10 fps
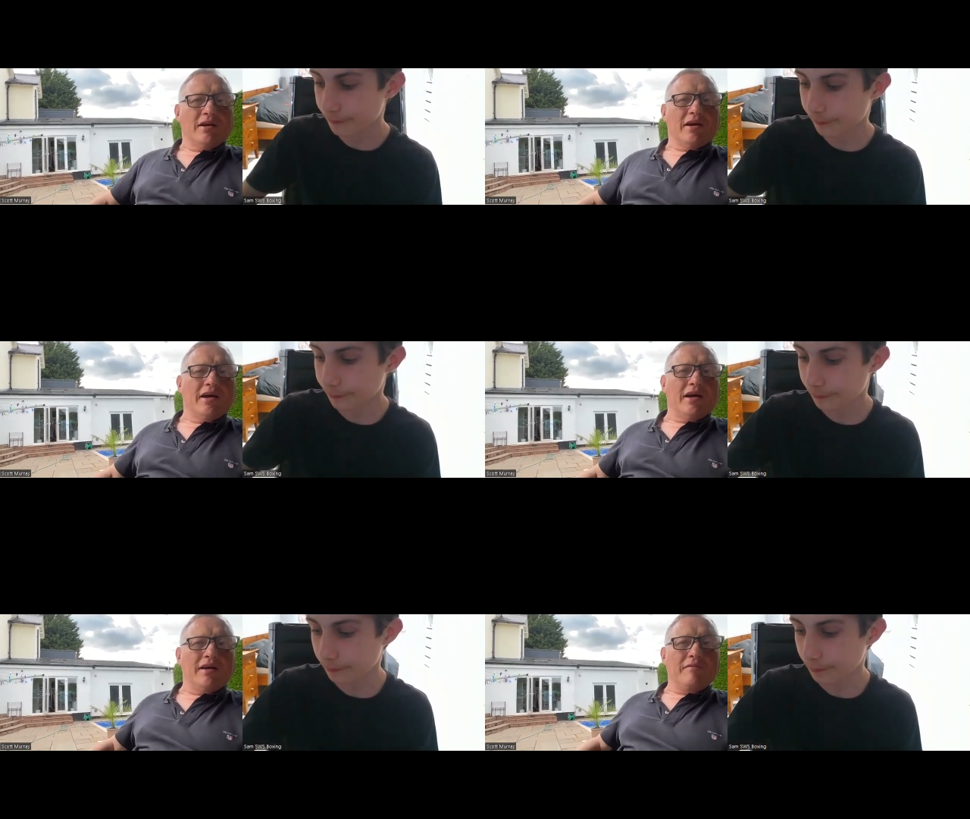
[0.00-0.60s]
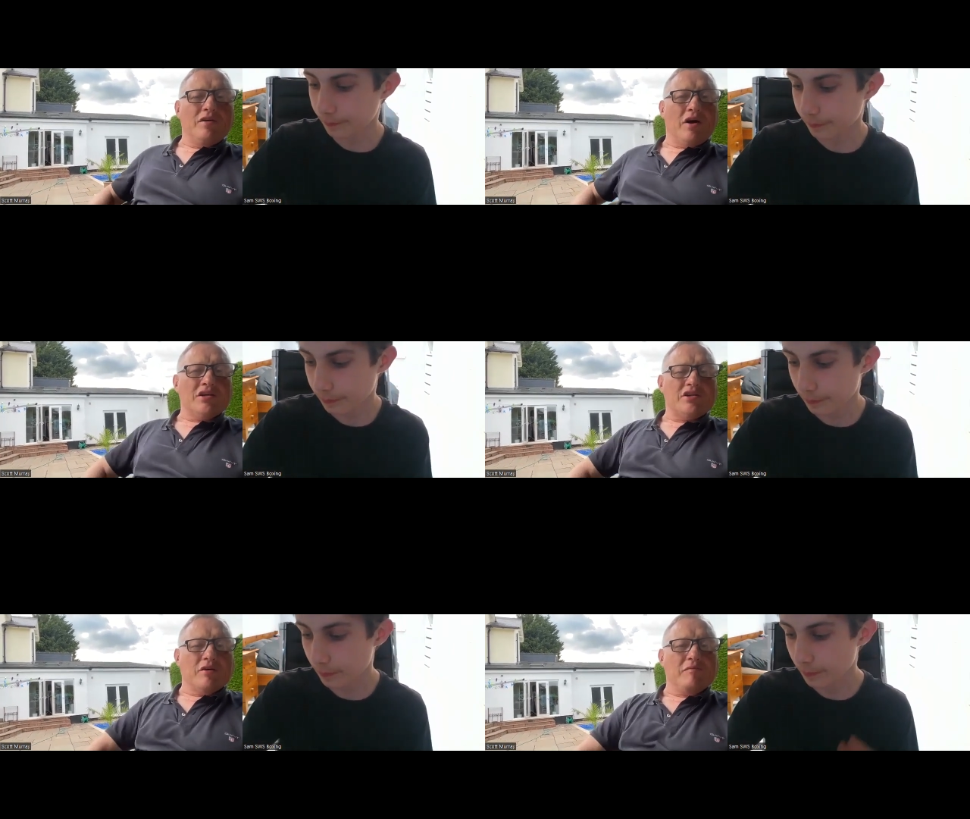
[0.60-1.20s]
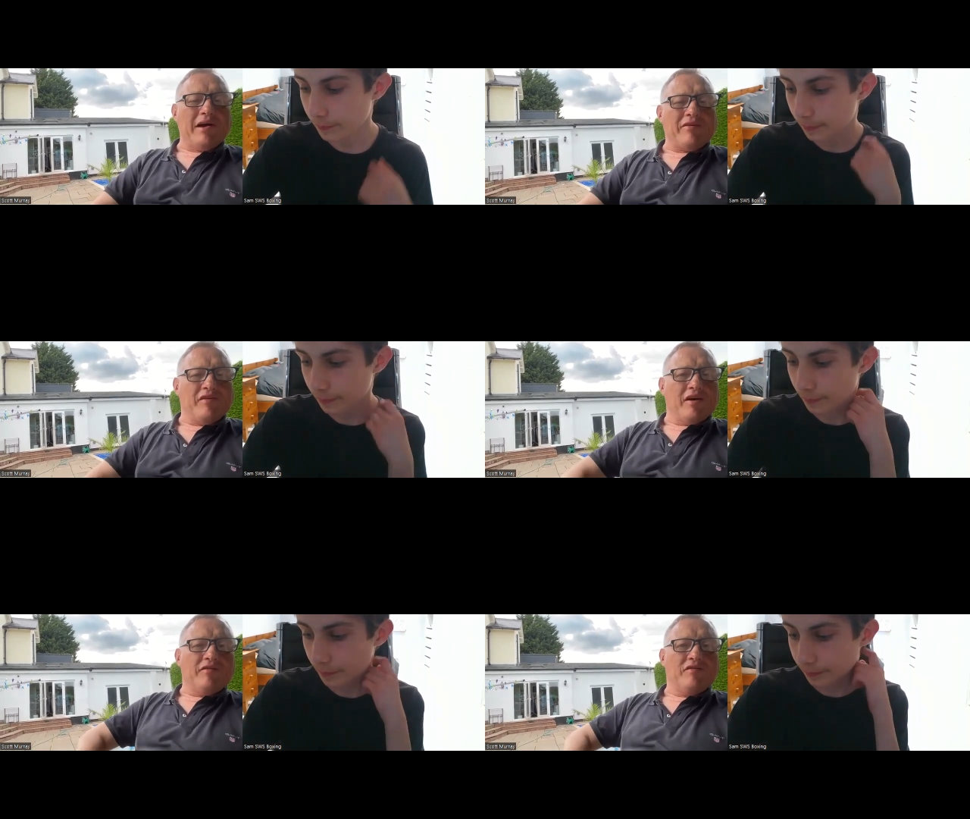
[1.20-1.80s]
Speaker 1: Uh, nice comeback
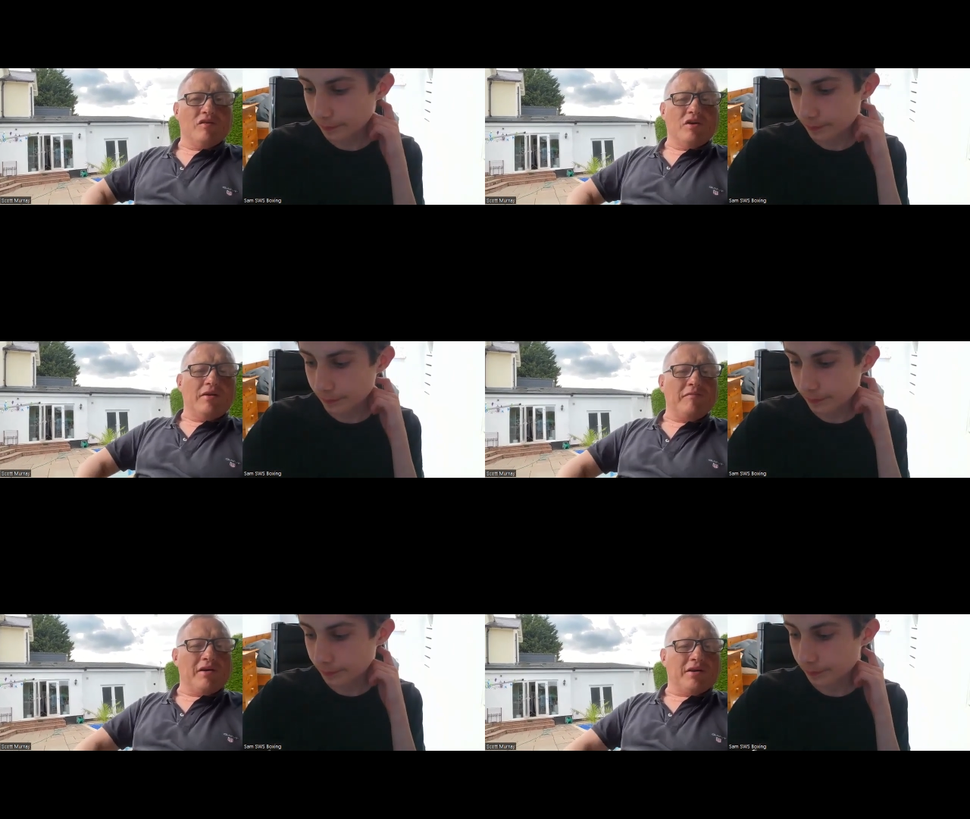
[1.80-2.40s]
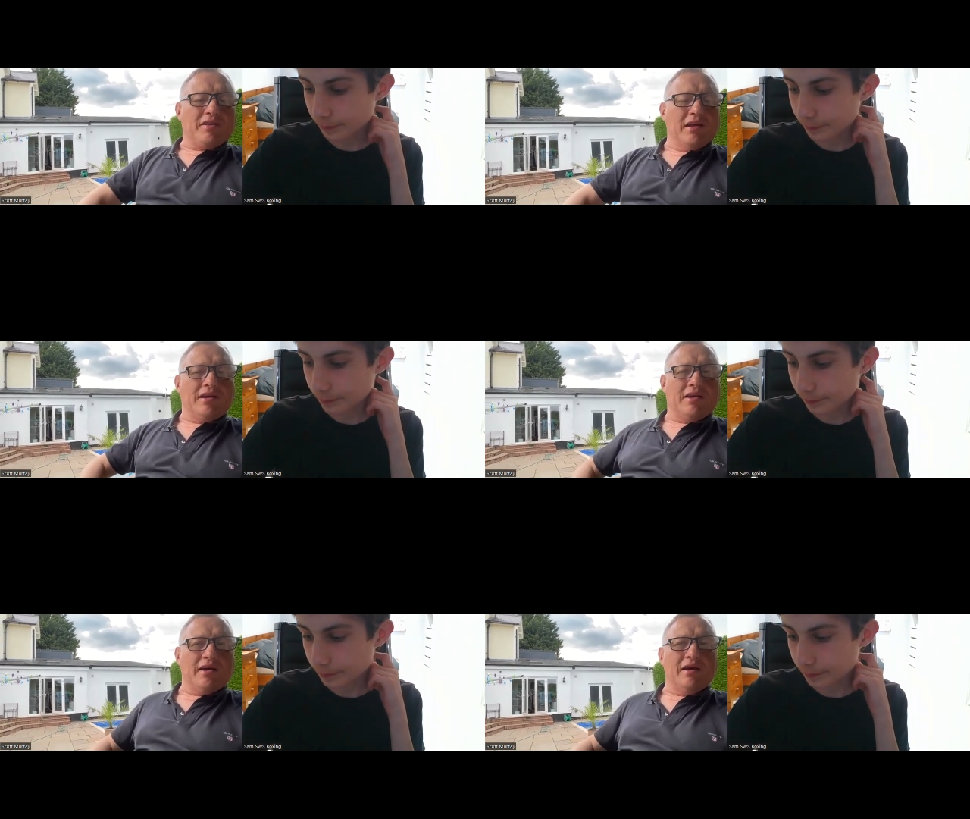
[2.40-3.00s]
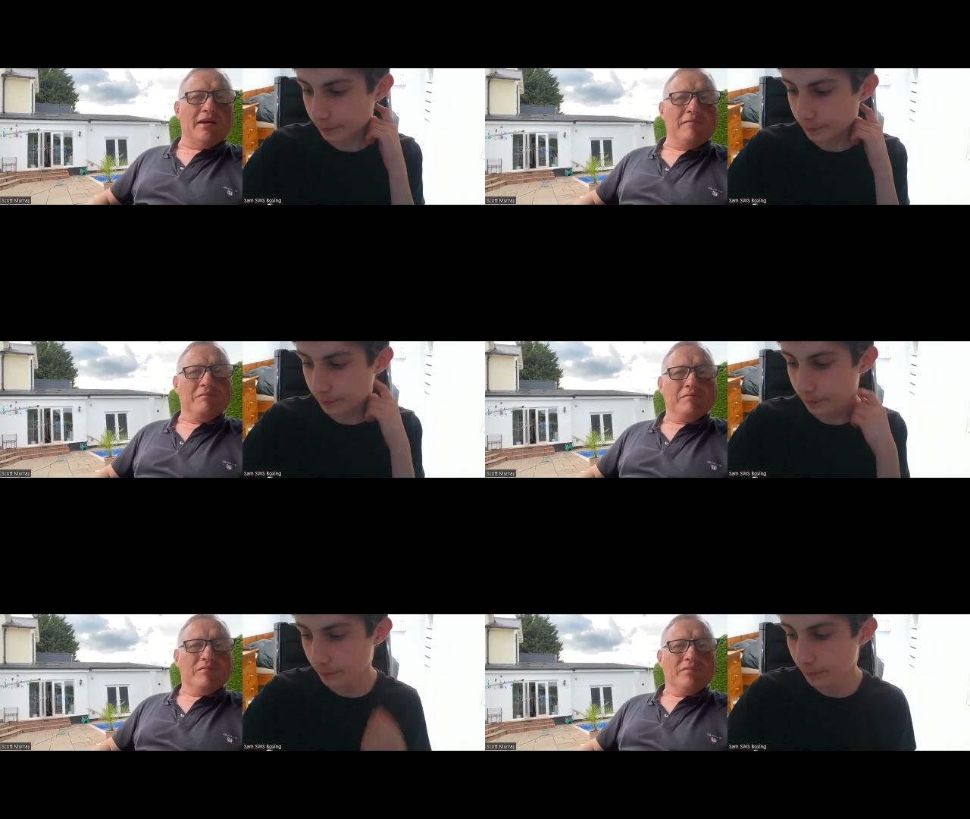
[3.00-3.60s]
fight for him. I think um,
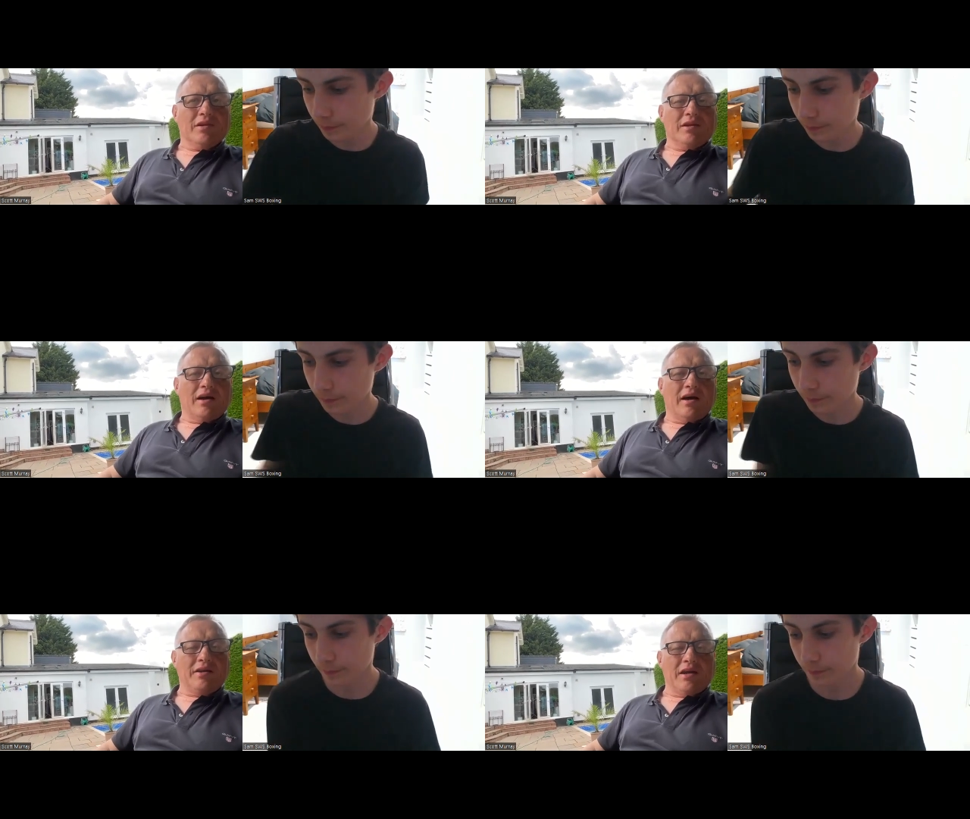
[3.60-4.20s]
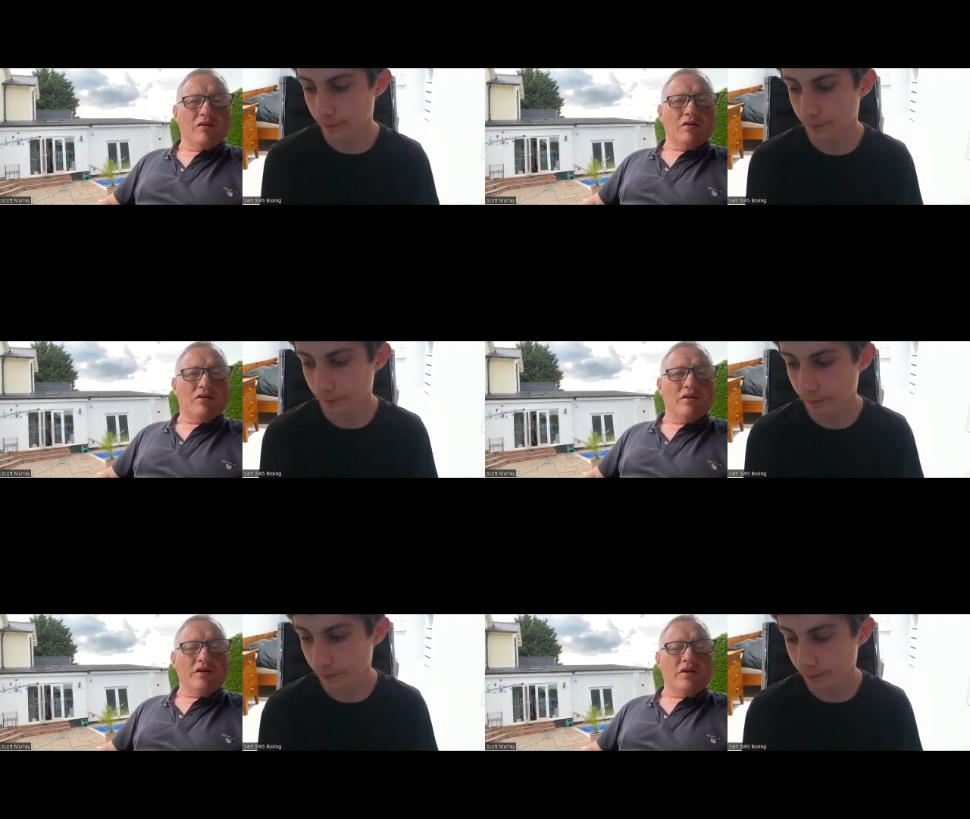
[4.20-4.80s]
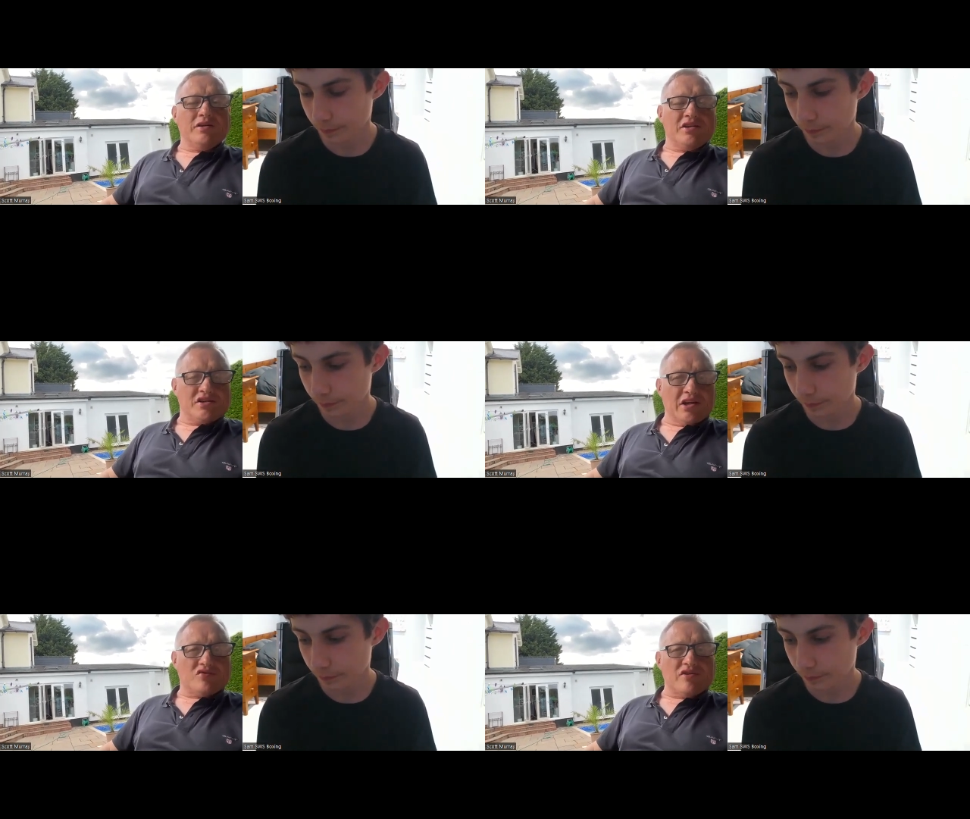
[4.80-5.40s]
I think he'll look good on the night. It's a
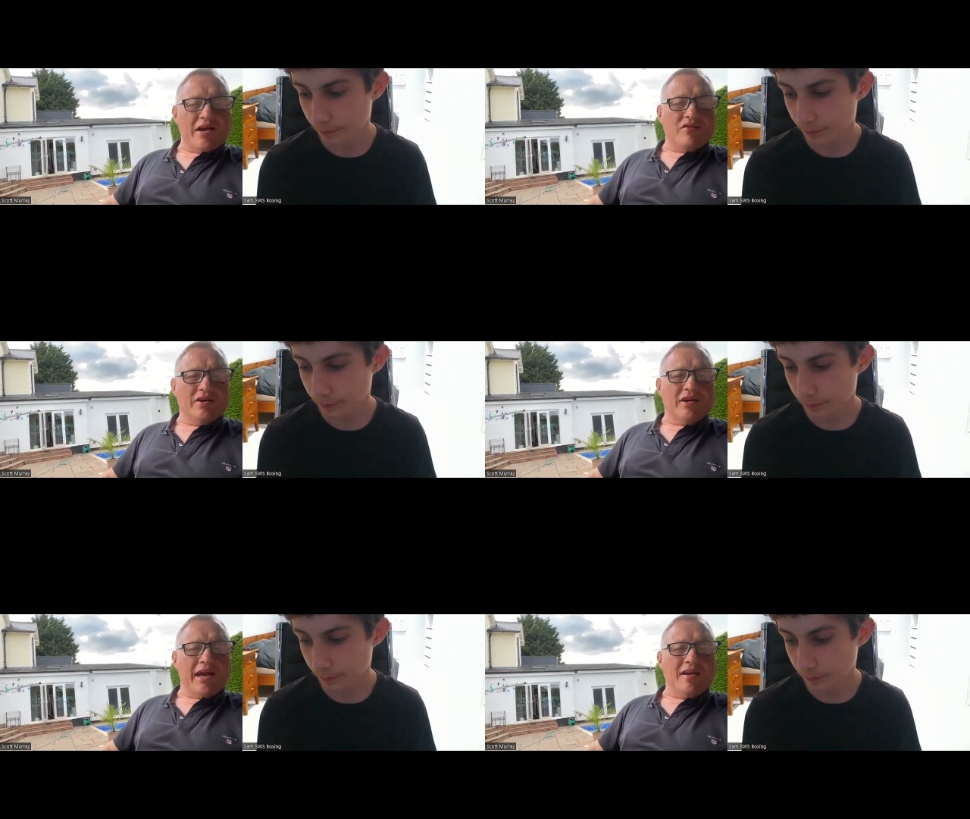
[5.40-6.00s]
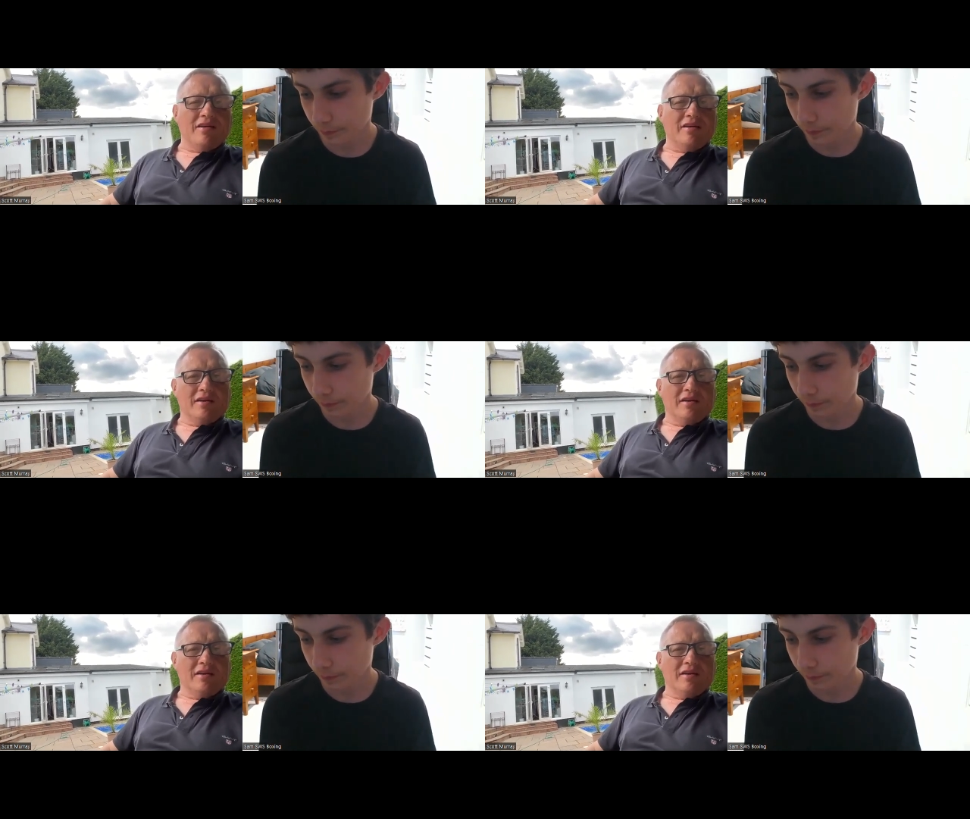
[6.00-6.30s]
six rounder again.